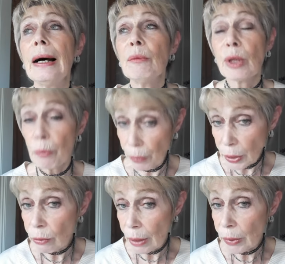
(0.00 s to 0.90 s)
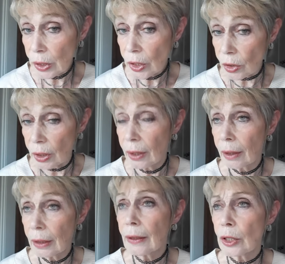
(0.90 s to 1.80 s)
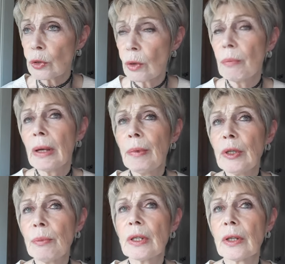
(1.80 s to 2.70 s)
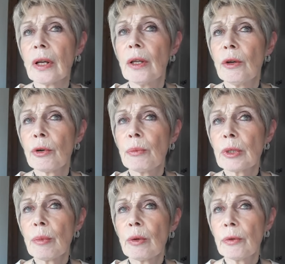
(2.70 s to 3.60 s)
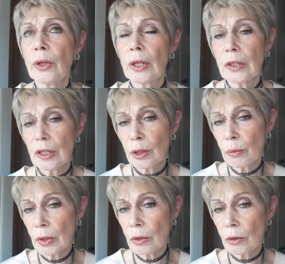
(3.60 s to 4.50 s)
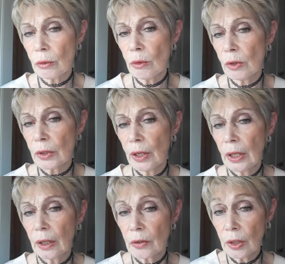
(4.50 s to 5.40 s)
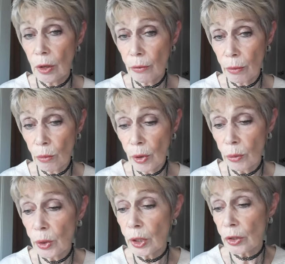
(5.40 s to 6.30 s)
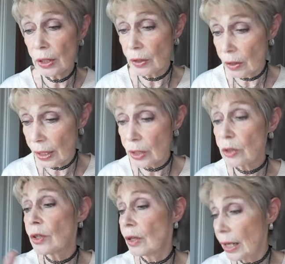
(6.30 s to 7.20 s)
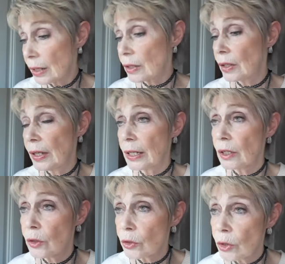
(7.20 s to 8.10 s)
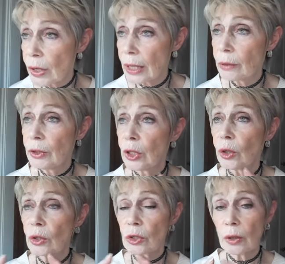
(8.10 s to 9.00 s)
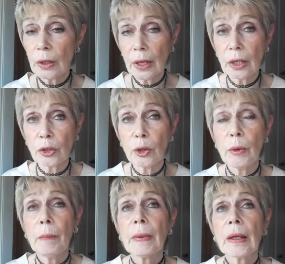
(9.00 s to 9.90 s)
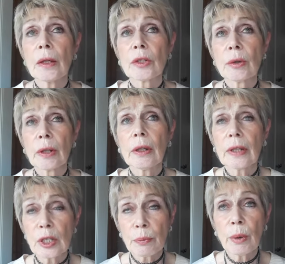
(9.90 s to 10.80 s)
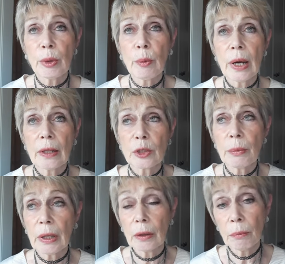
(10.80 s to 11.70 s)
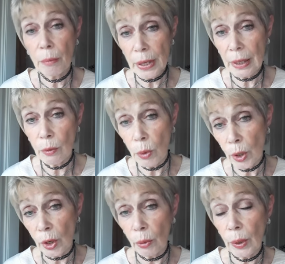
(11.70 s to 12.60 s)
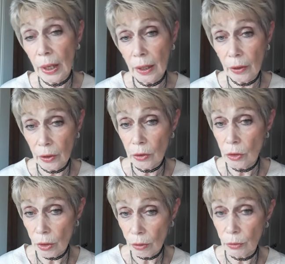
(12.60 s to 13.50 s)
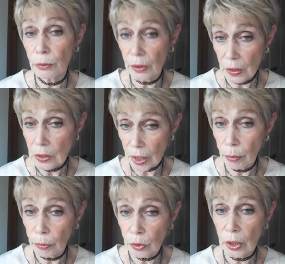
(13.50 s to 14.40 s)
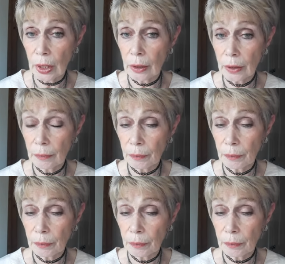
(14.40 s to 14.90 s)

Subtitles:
with a bit of repetition, and I think that's what maybe is missing from some of the phonic systems in schools, because they go from one worksheet to the next, to the next, to the next, and there's no kind of consolidation. So I think that's probably where this method may work where others don't, for this type of child.